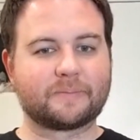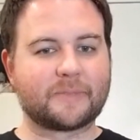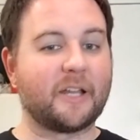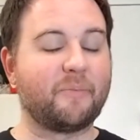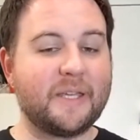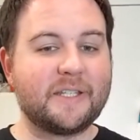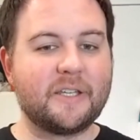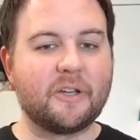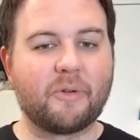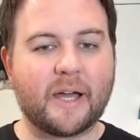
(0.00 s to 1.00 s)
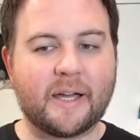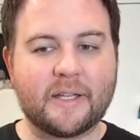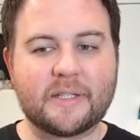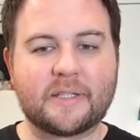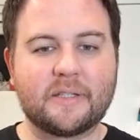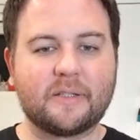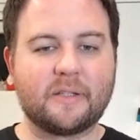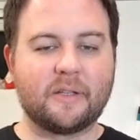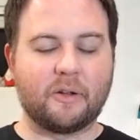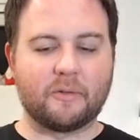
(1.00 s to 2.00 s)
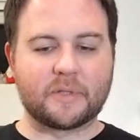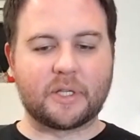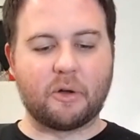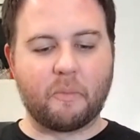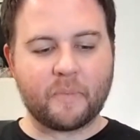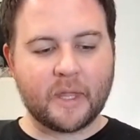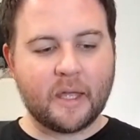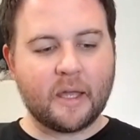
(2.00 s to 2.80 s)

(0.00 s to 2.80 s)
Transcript: kind of PTO guys, you know. So